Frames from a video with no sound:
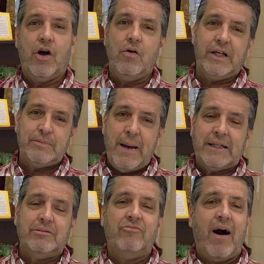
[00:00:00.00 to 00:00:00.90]
So
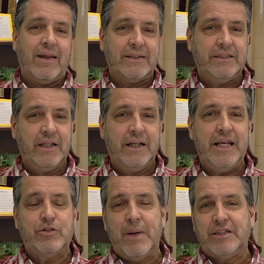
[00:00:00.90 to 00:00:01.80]
expect some
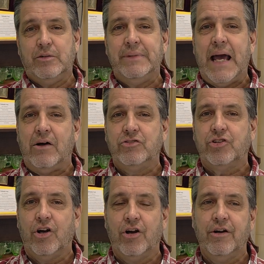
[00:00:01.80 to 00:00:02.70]
volatility, expect some
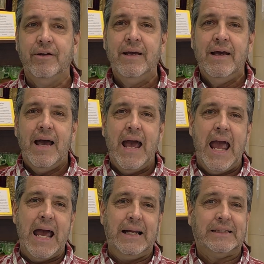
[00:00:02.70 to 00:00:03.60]
downturn,
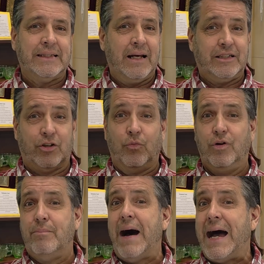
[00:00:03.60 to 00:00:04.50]
and it's a
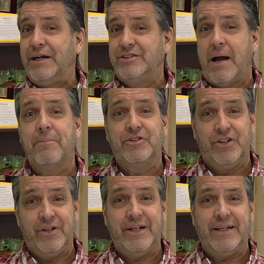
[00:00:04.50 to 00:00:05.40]
real buyer's
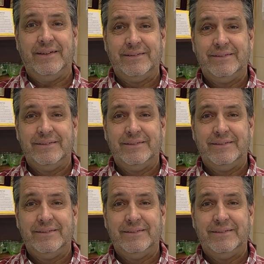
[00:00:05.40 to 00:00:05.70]
opportunity.